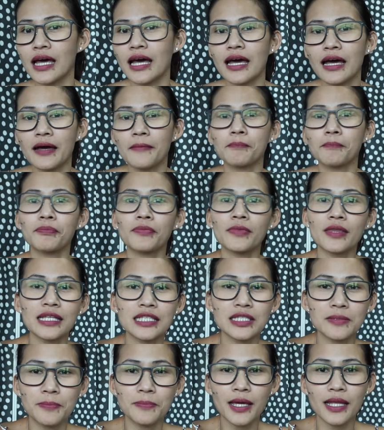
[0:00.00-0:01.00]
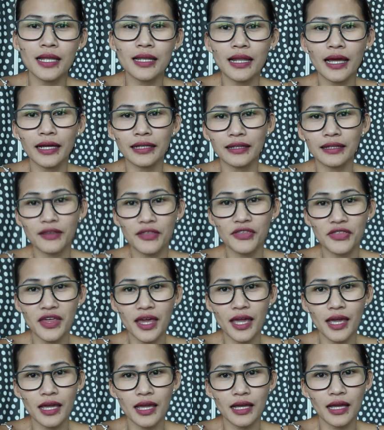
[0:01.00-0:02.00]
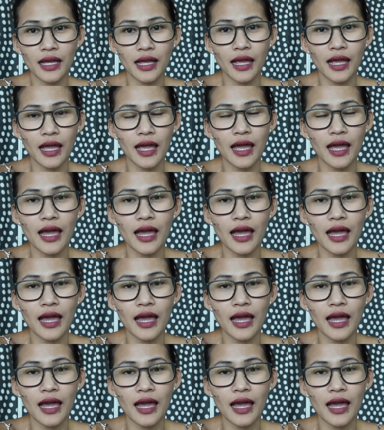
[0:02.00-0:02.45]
that's been like the thing